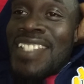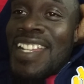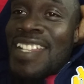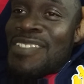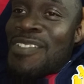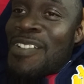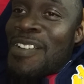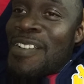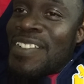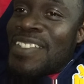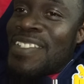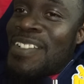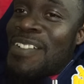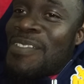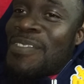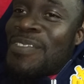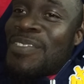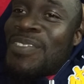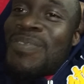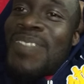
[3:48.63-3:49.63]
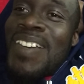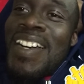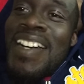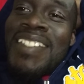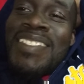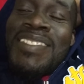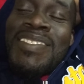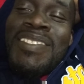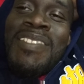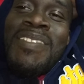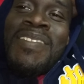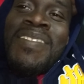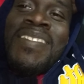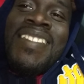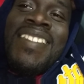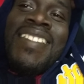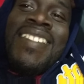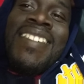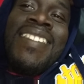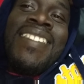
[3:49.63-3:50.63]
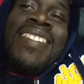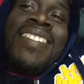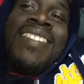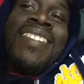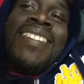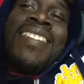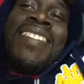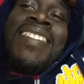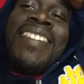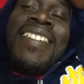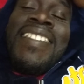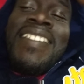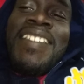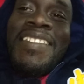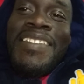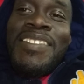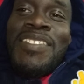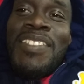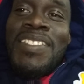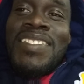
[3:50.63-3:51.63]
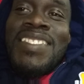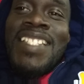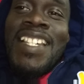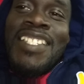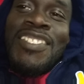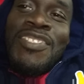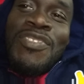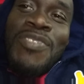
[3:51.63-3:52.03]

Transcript: I already know who you are, so you know, because I can